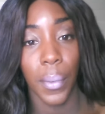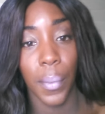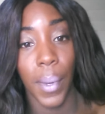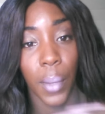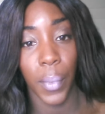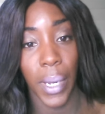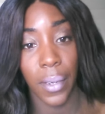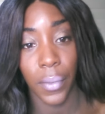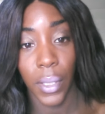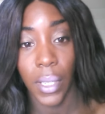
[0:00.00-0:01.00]
while I'm
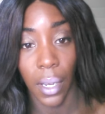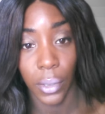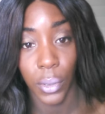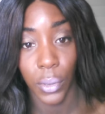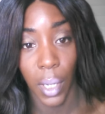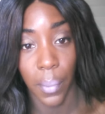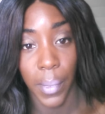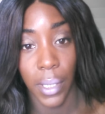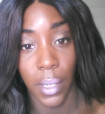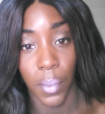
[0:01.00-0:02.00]
waiting for the doctor to come
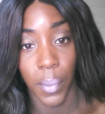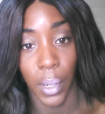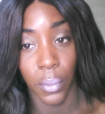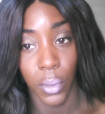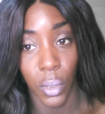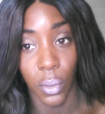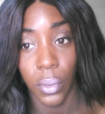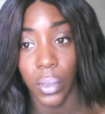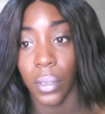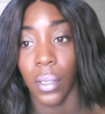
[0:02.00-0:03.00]
in and tell me my
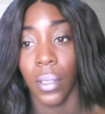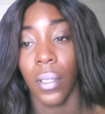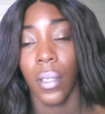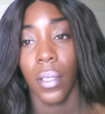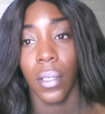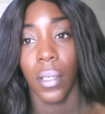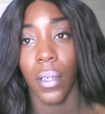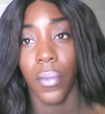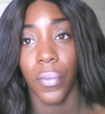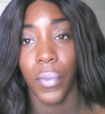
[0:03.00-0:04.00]
results
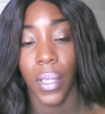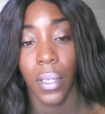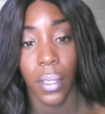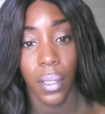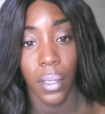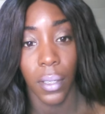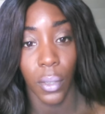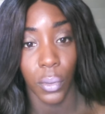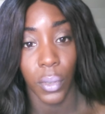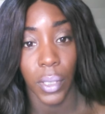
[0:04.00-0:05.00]
of the
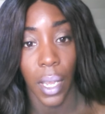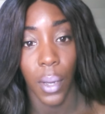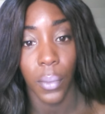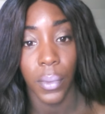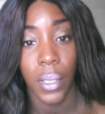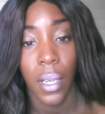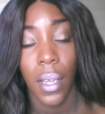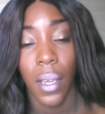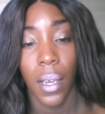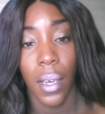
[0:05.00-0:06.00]
ultrasound,
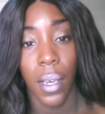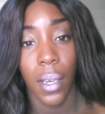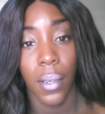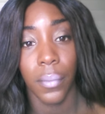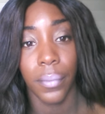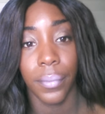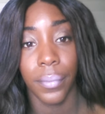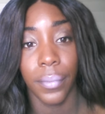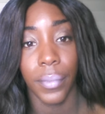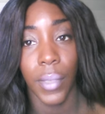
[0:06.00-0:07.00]

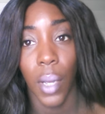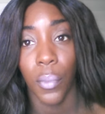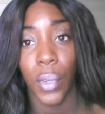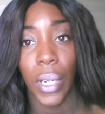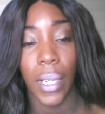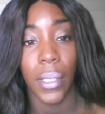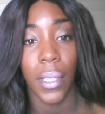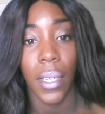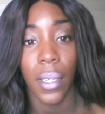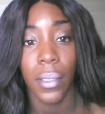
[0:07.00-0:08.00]
I'm reading
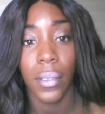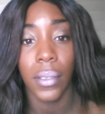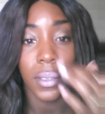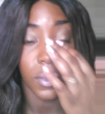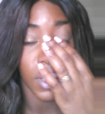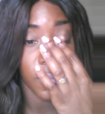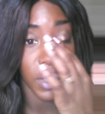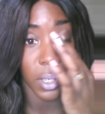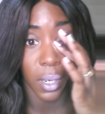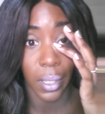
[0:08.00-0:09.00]
things, trying to
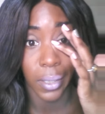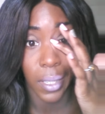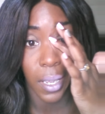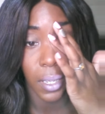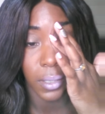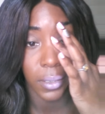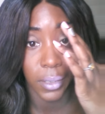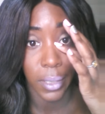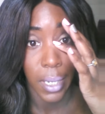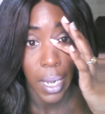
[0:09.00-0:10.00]
figure out things,
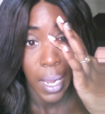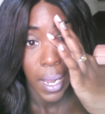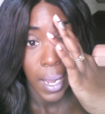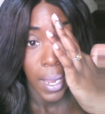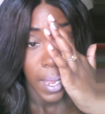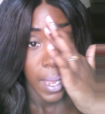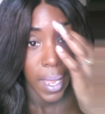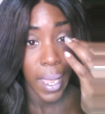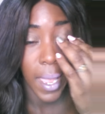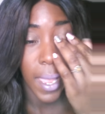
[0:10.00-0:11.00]

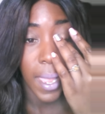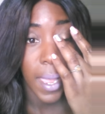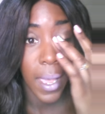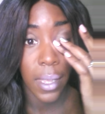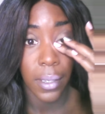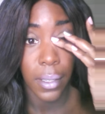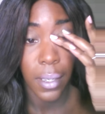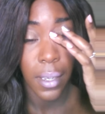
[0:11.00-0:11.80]
and